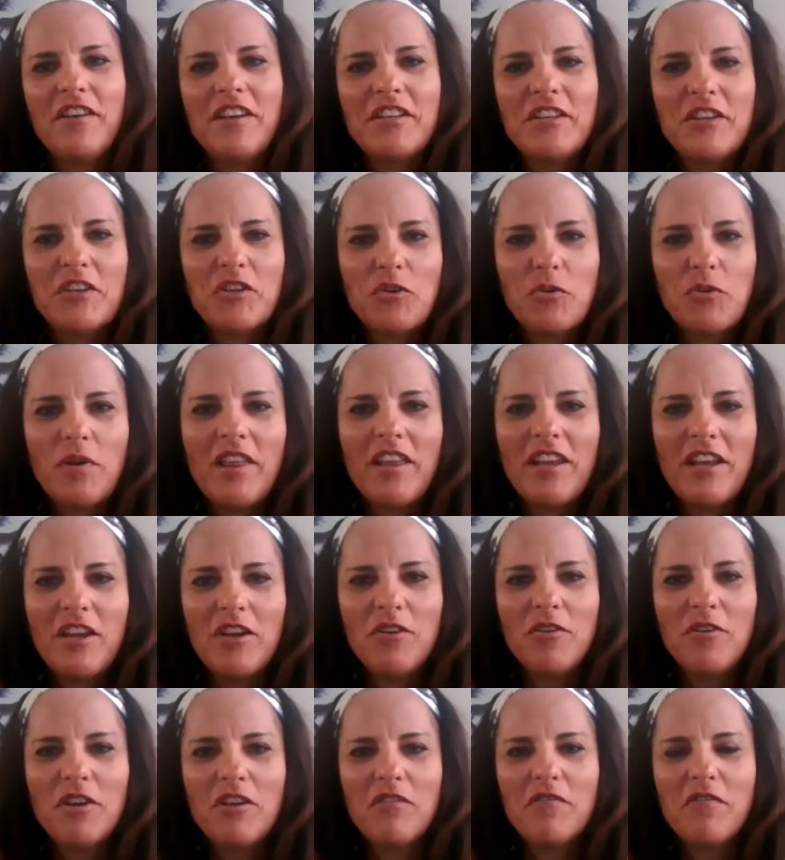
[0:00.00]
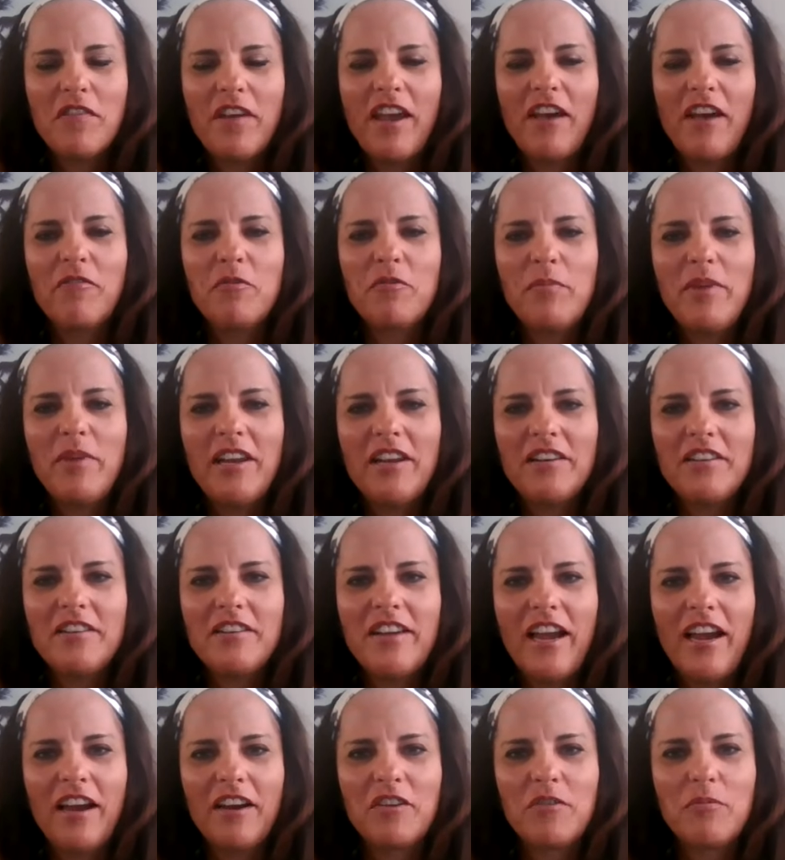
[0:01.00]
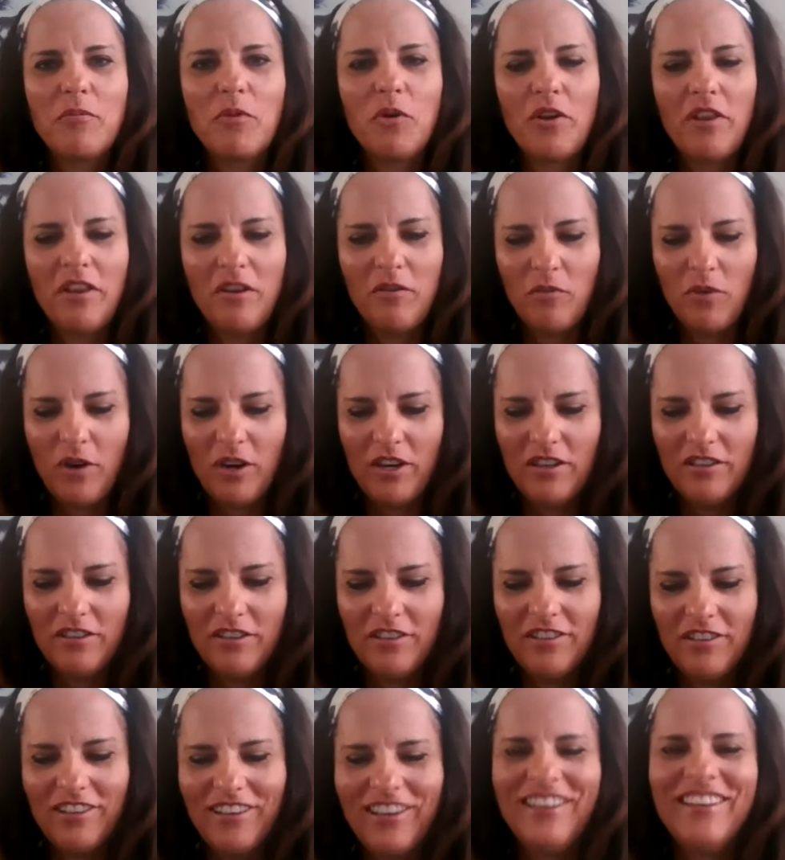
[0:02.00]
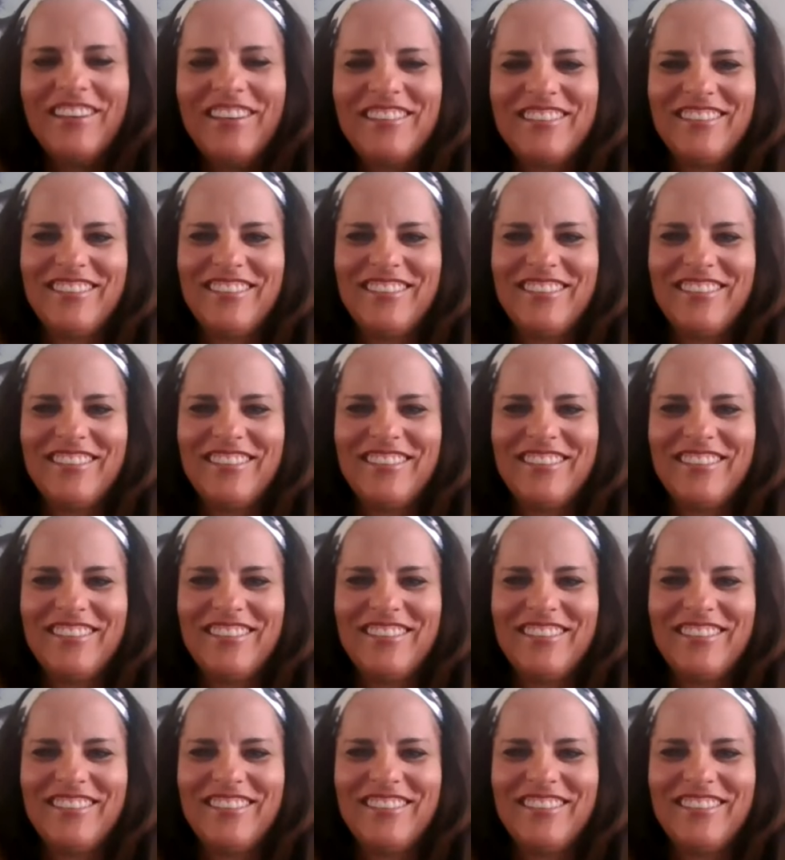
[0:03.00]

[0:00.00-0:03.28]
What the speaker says: visits with you. You've kept me intact more than once.